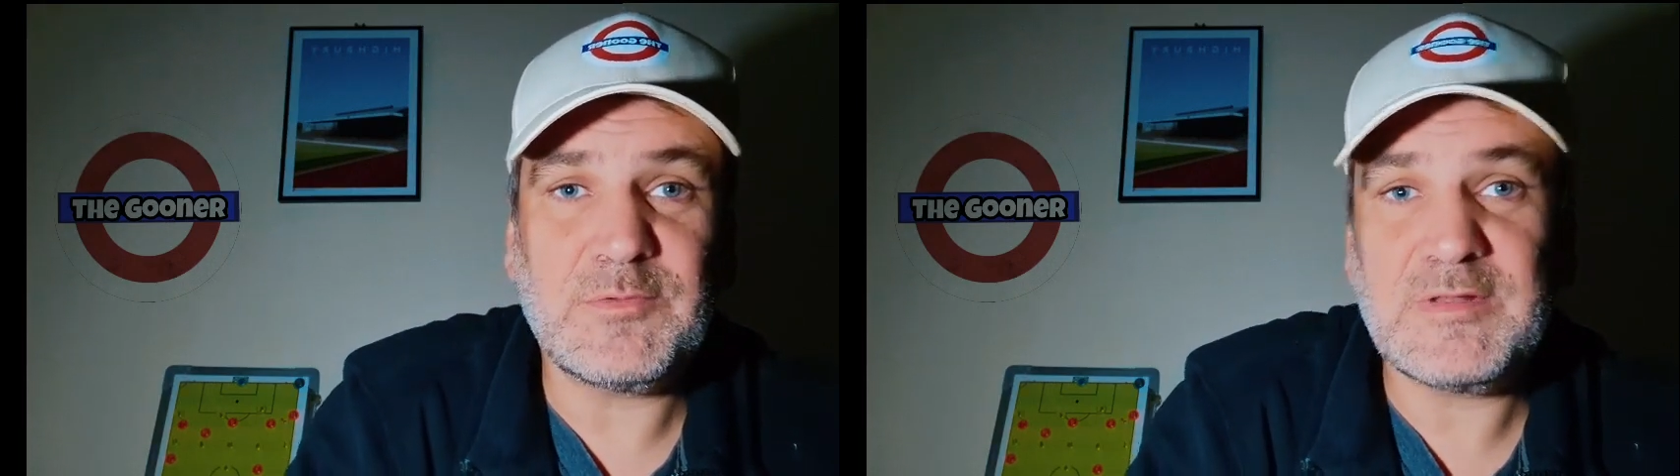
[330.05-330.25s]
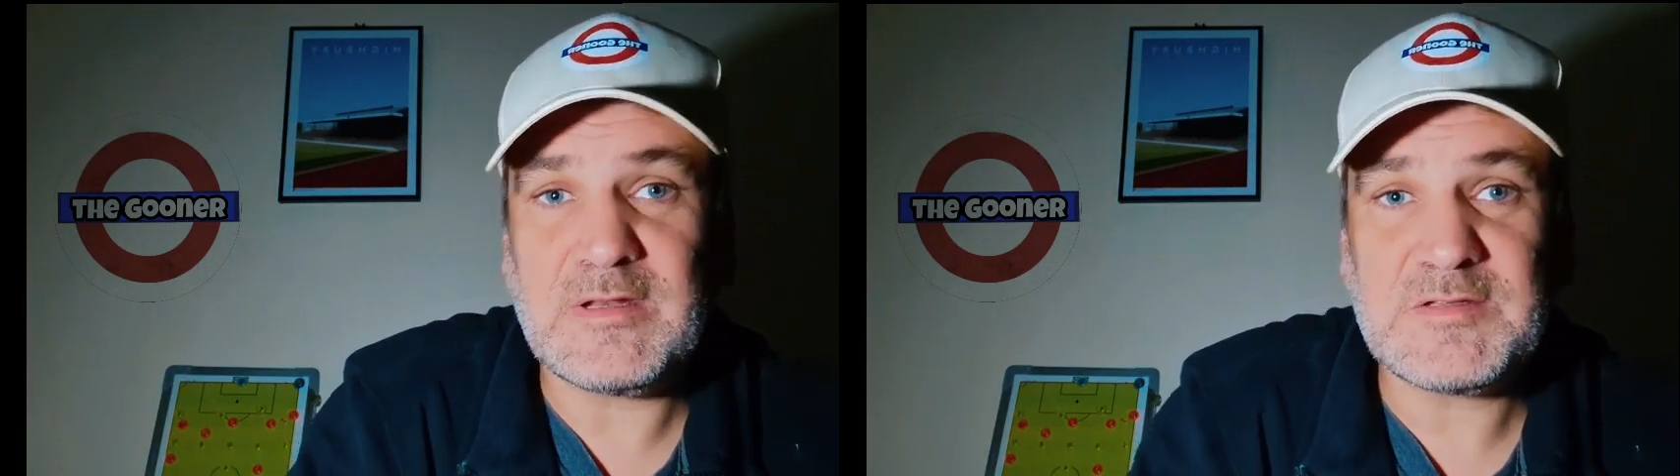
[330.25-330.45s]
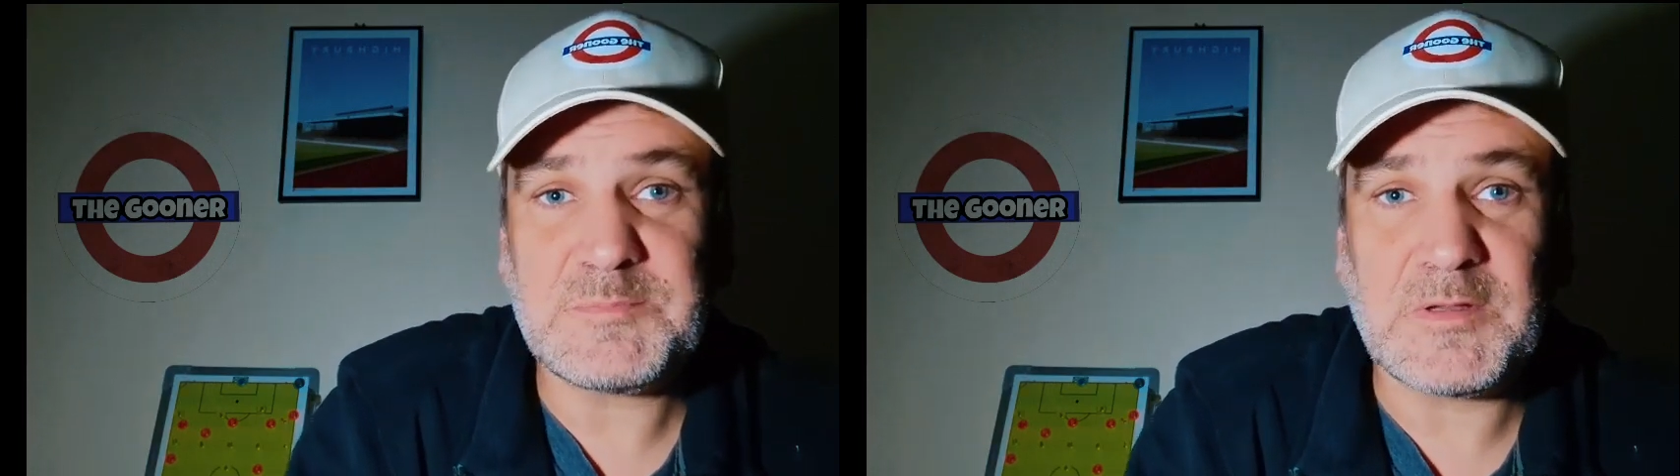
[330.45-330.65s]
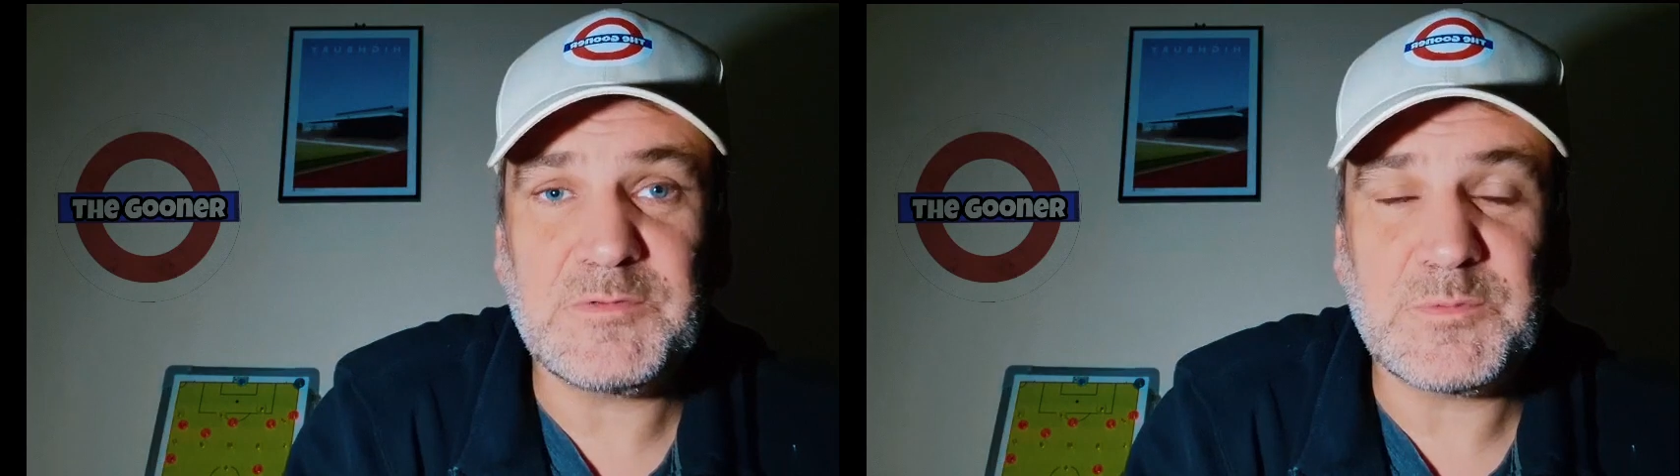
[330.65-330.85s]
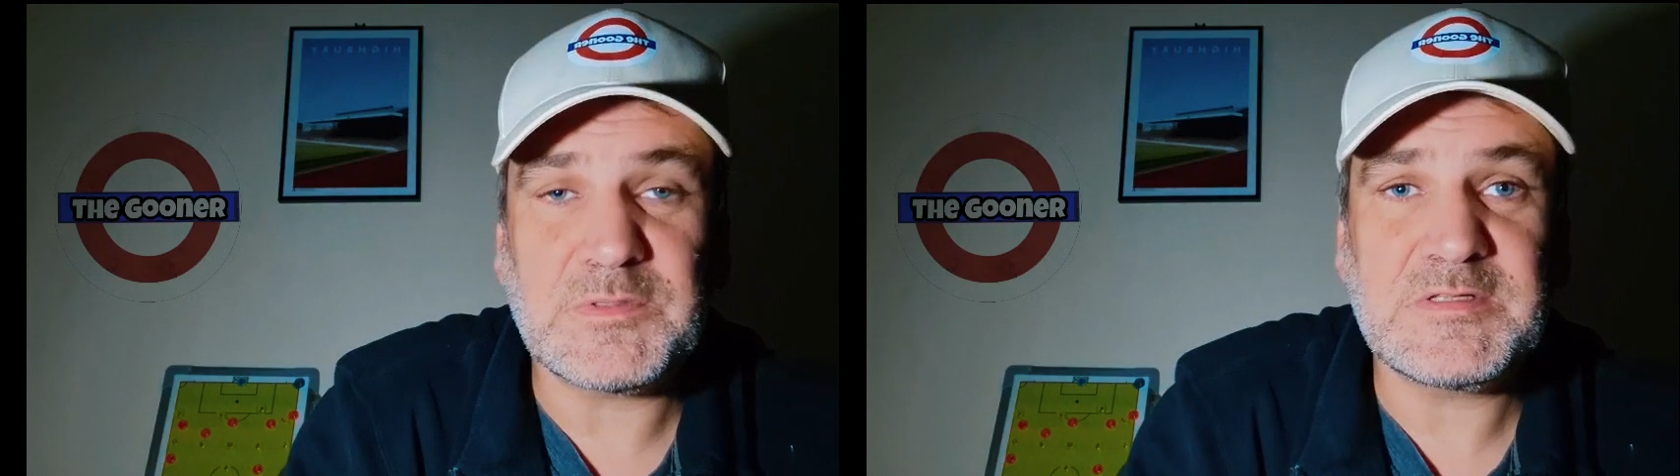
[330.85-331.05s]
well, then I
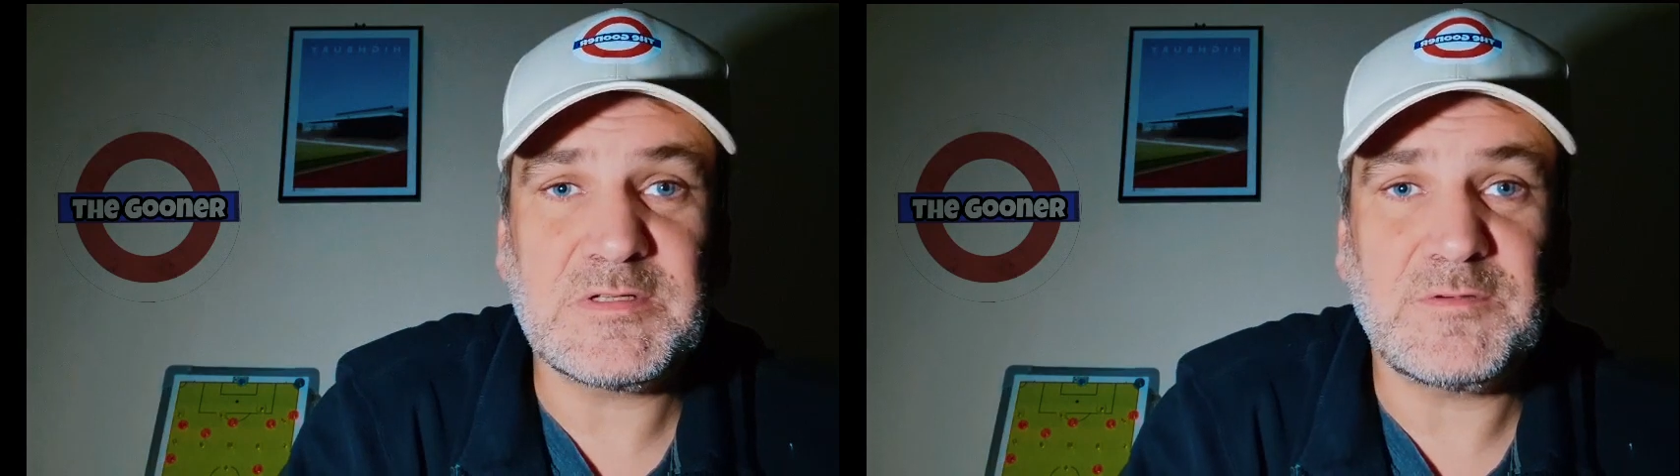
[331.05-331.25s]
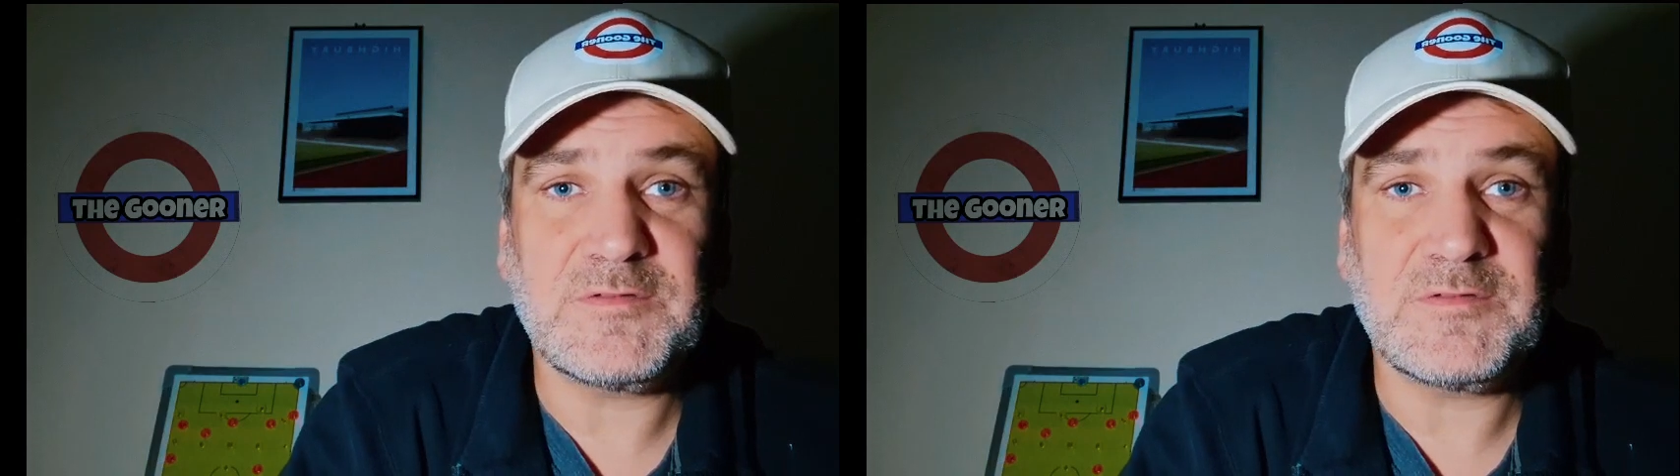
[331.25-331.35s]
suppose one silver